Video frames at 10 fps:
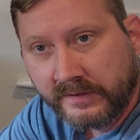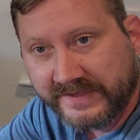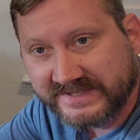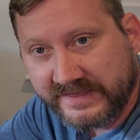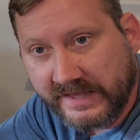
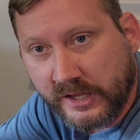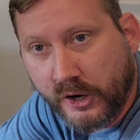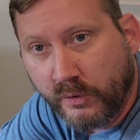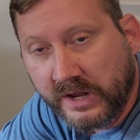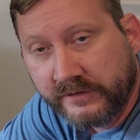this thing
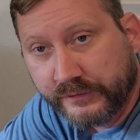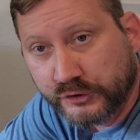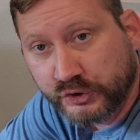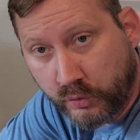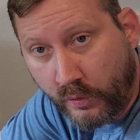going
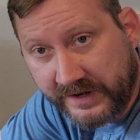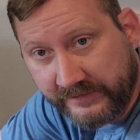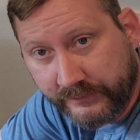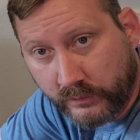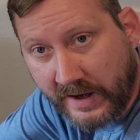for
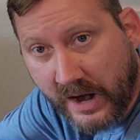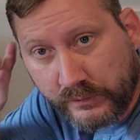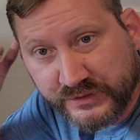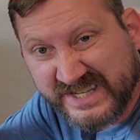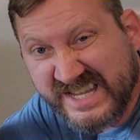24
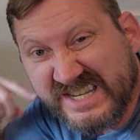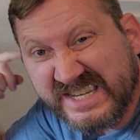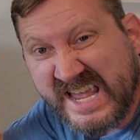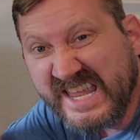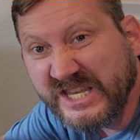hours
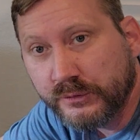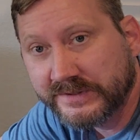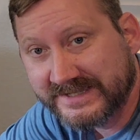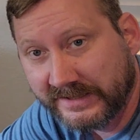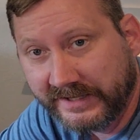
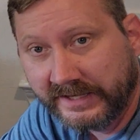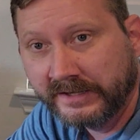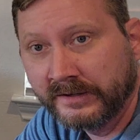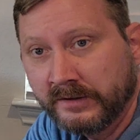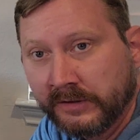continuously,